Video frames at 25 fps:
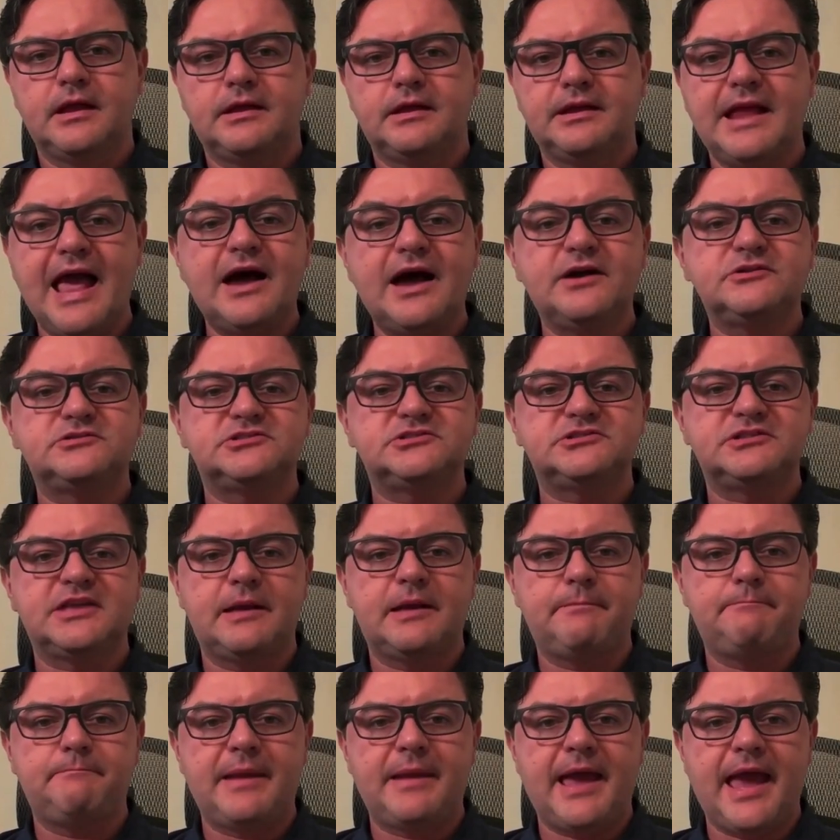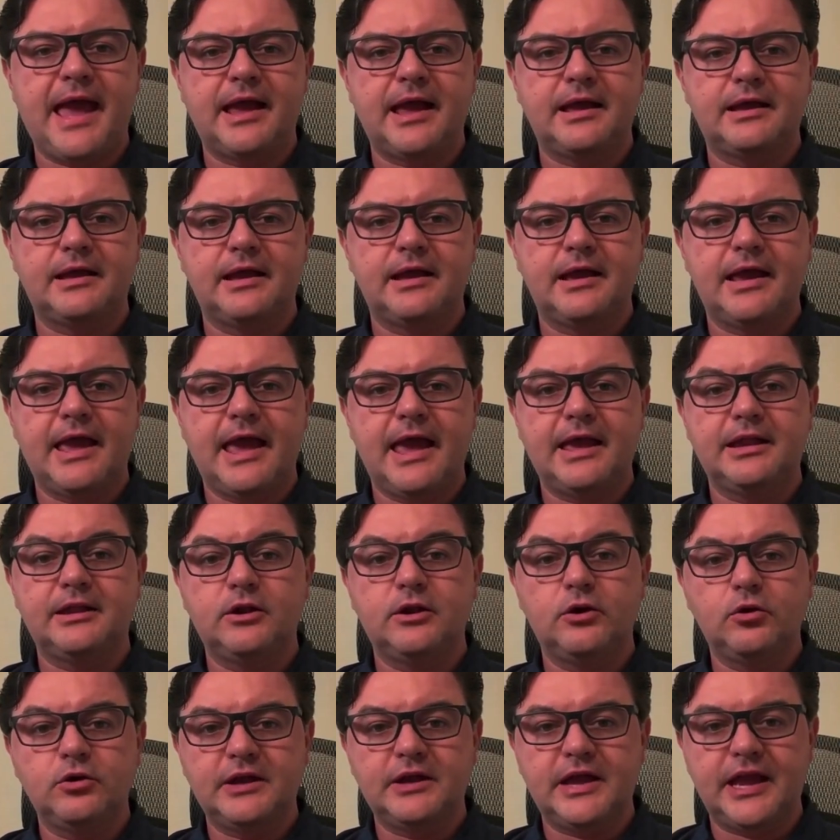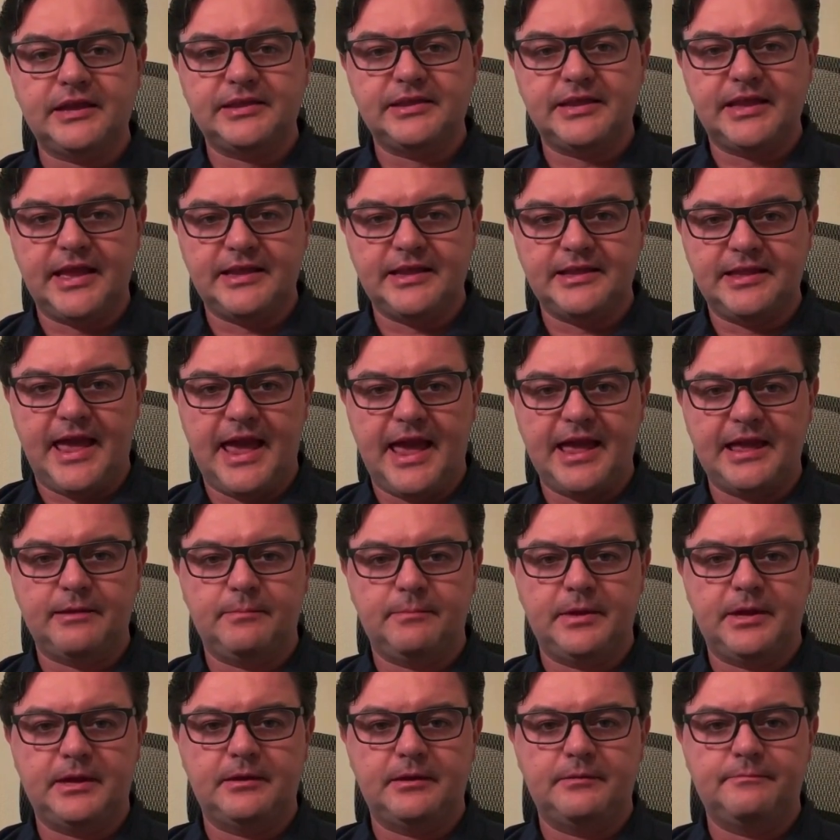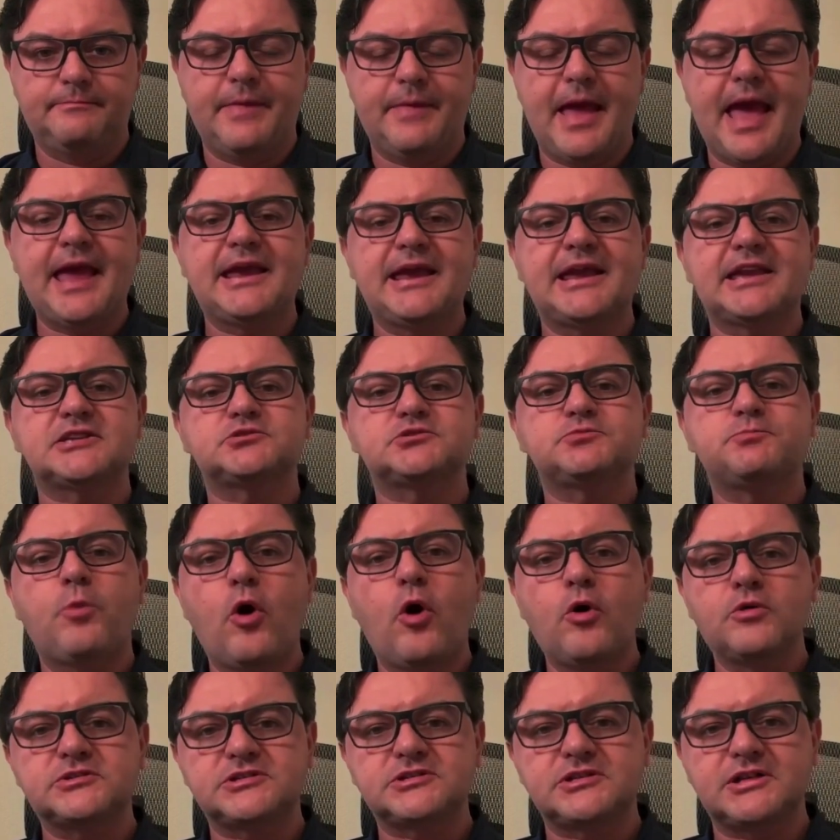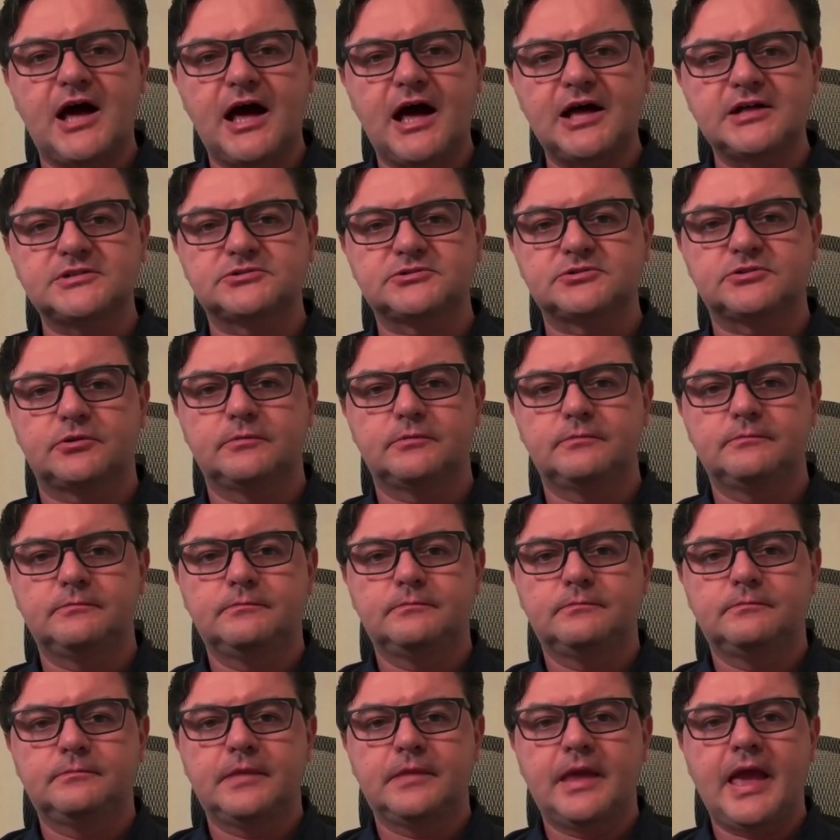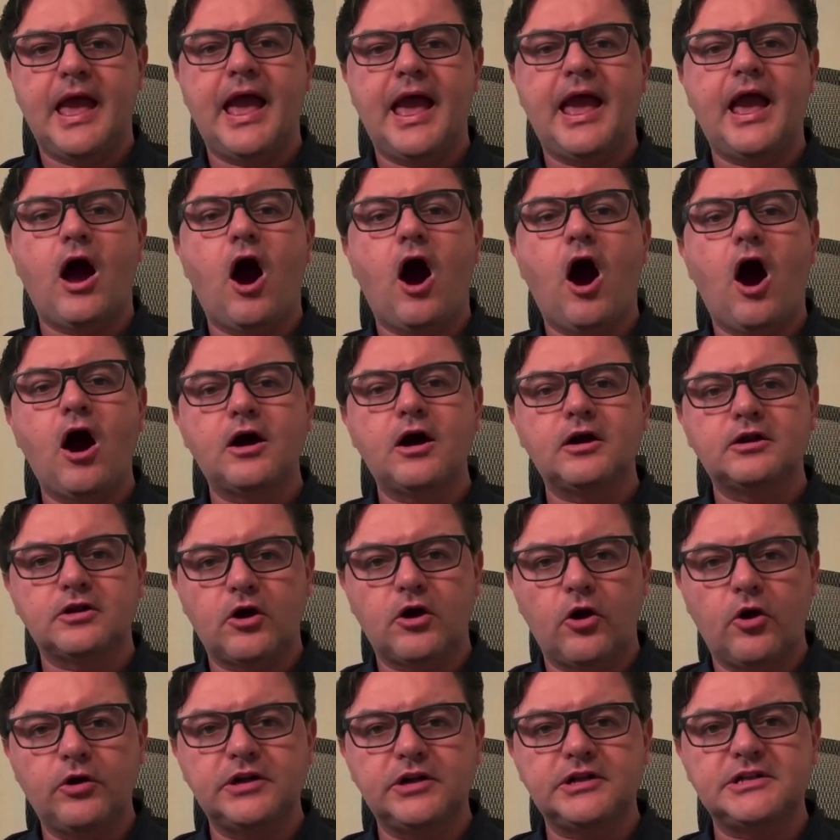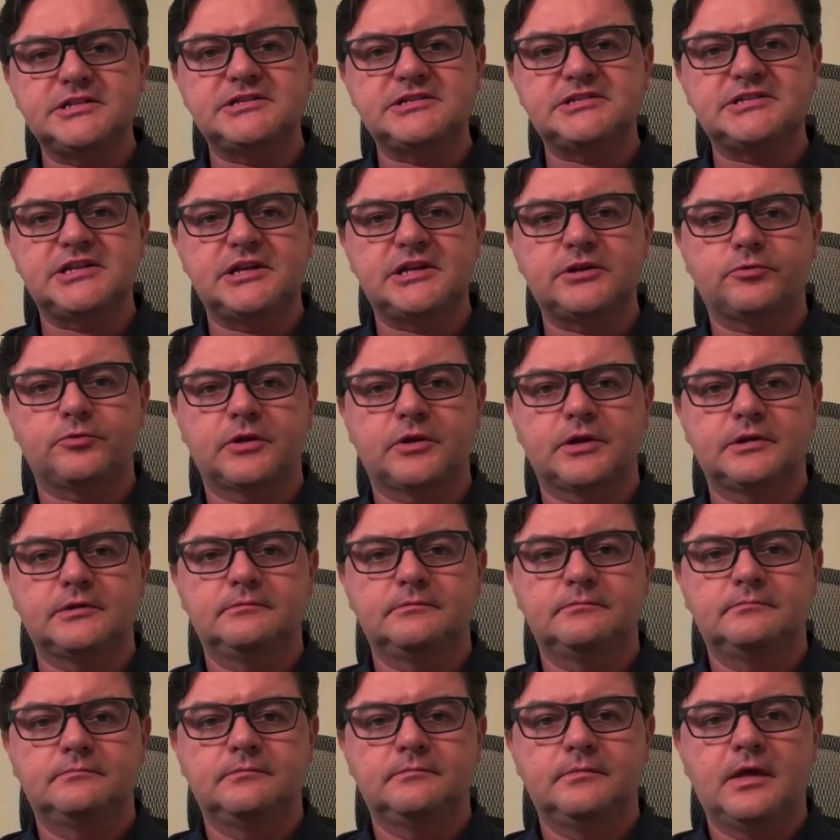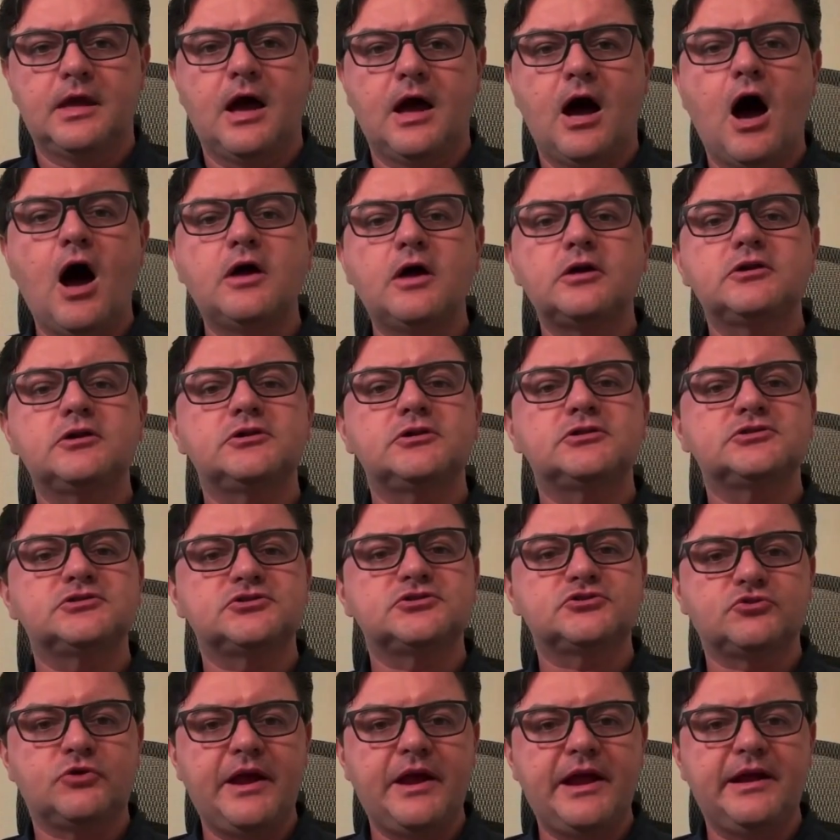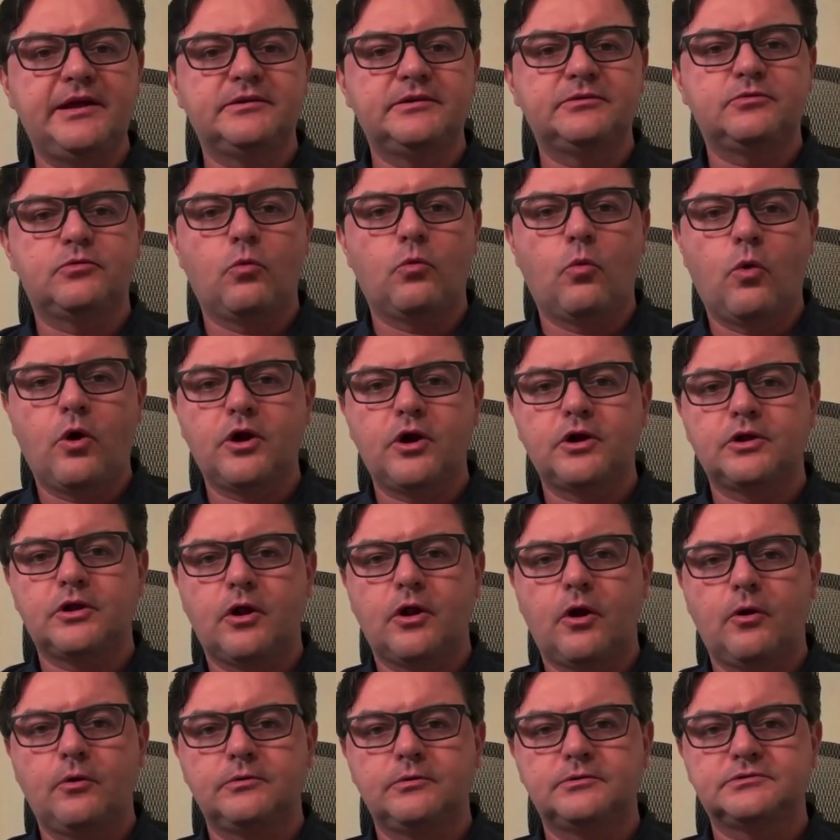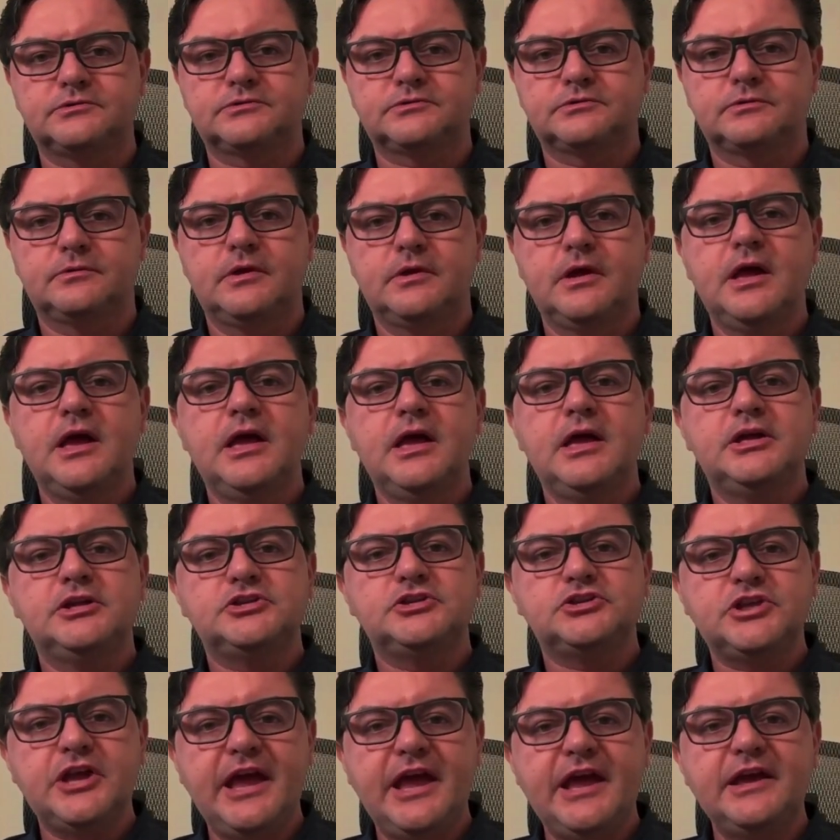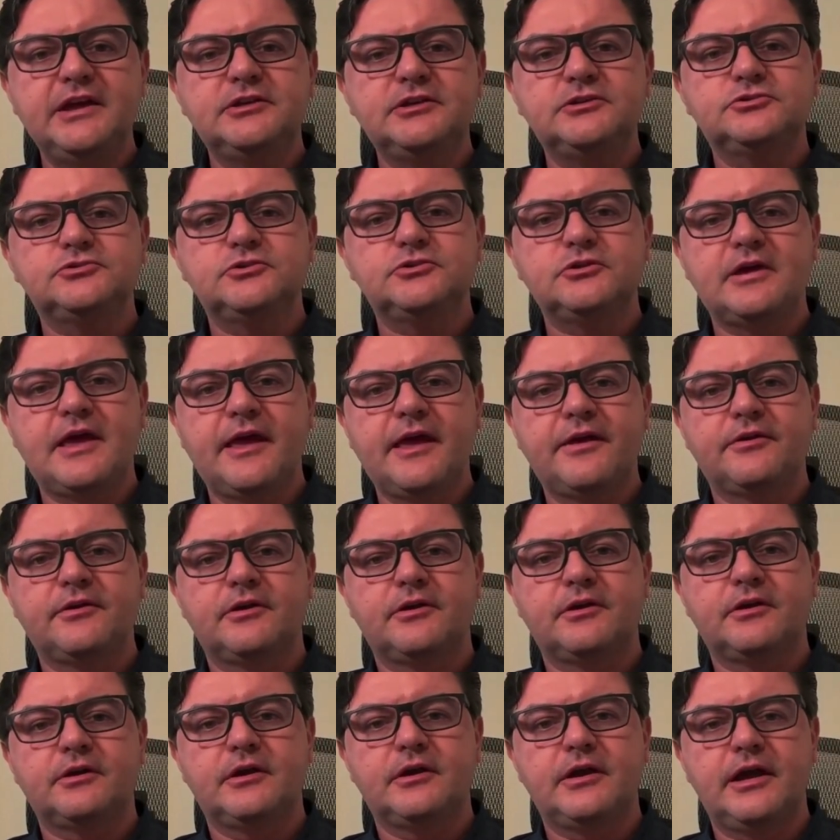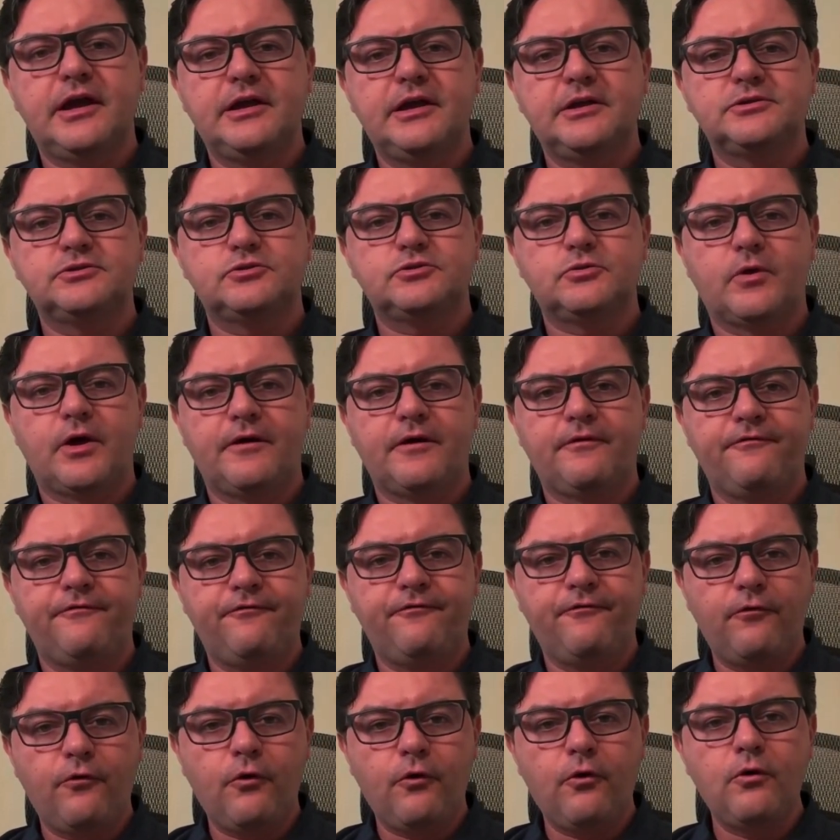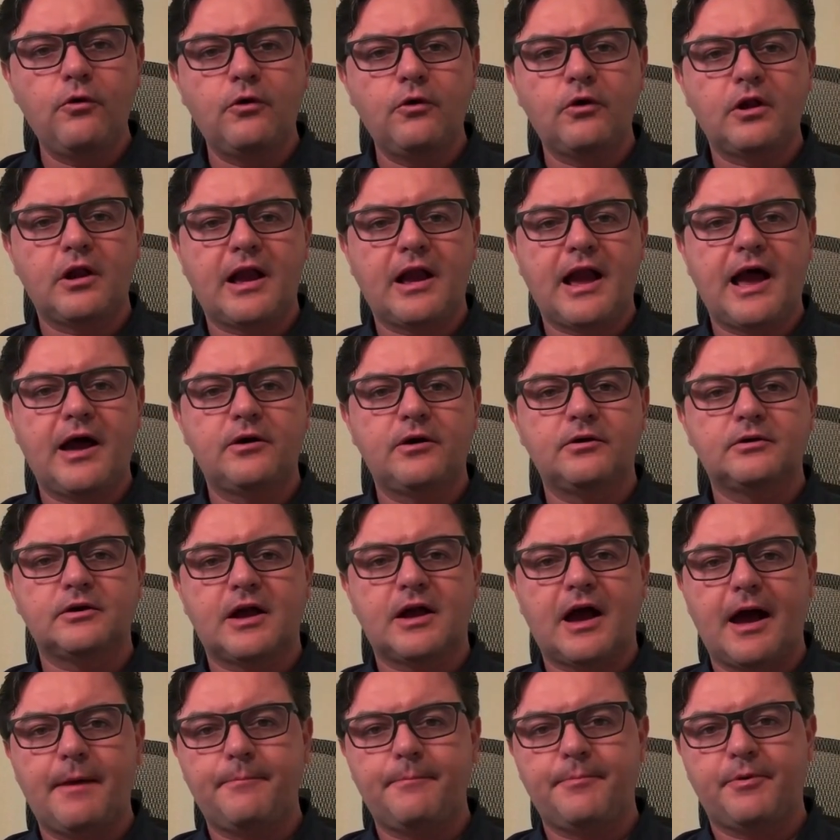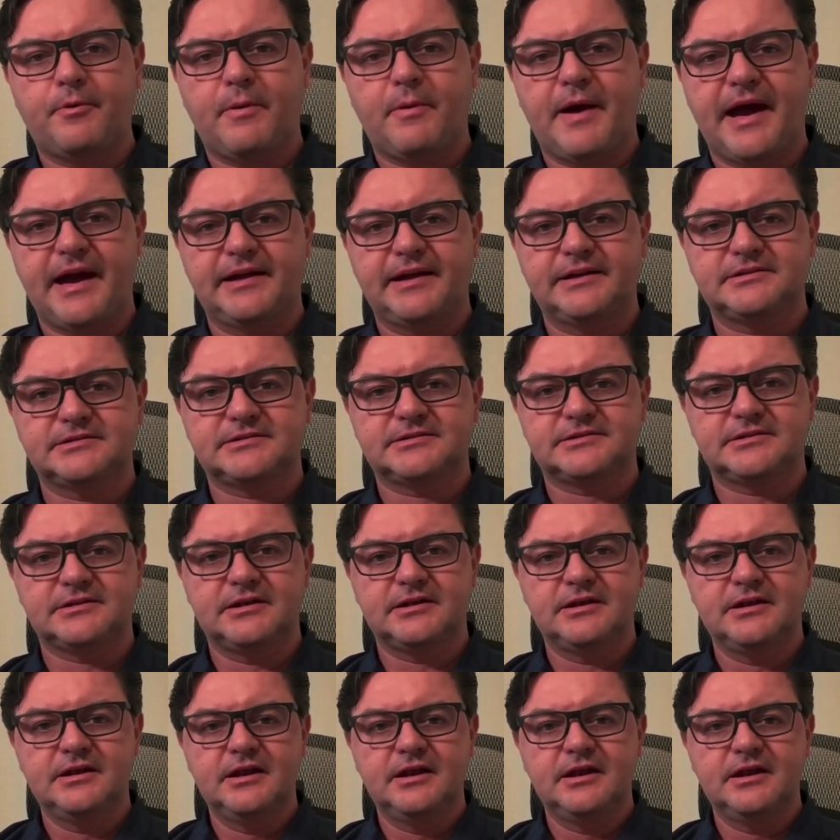Now step back and look at the anatomy: an exposed console, a hard coded secret, unconstrained workloads, chained together into a full cloud compromise.